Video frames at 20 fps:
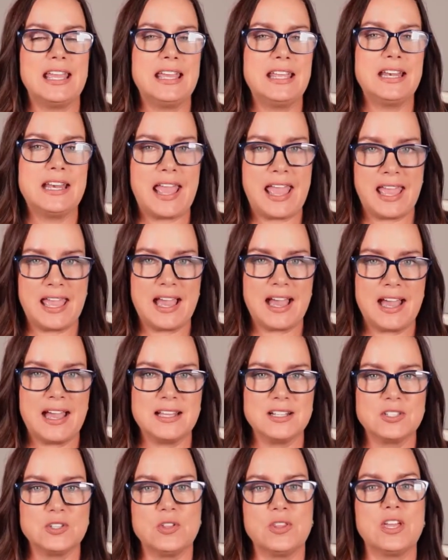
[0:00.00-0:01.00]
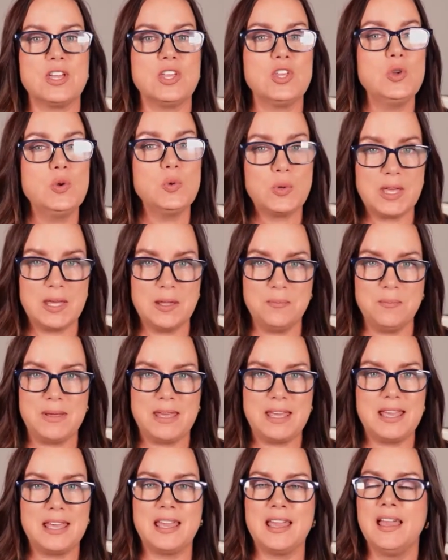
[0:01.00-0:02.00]
in AI so that you can
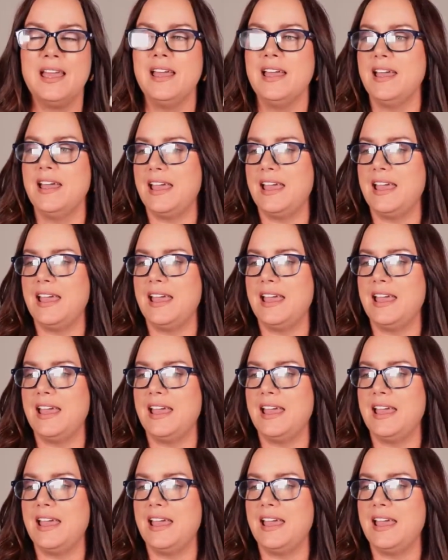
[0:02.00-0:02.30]
be